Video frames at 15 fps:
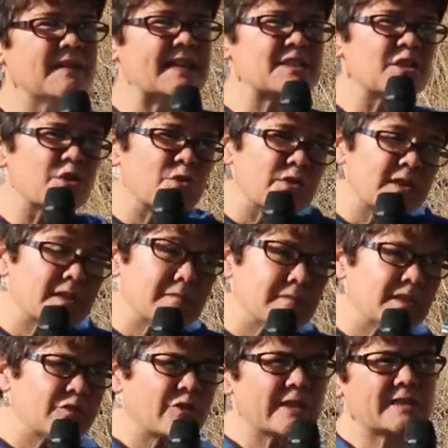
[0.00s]
and that's
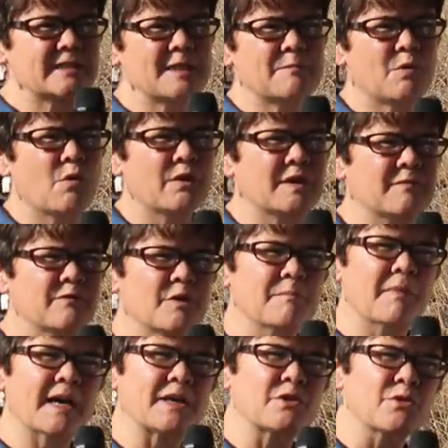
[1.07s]
critically important for
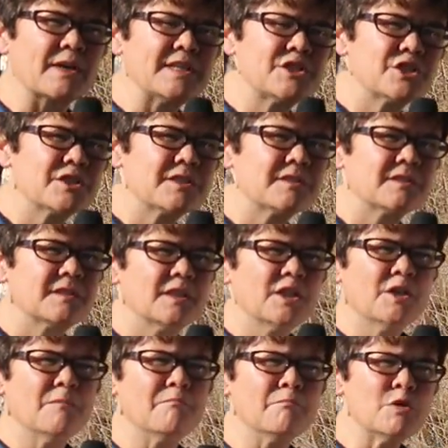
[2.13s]
migration,
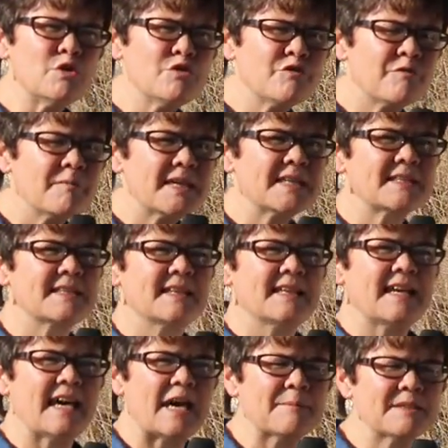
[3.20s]
movement,
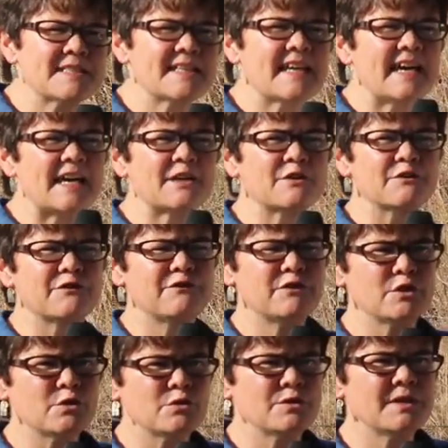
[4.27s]
habitat,
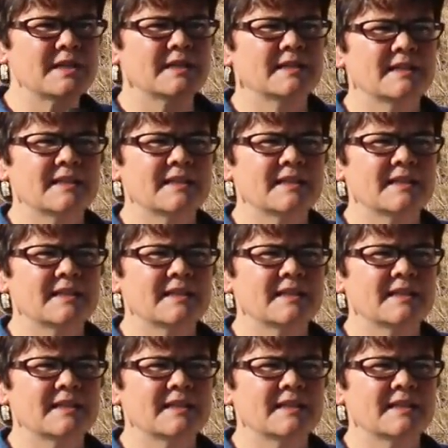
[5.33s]
food,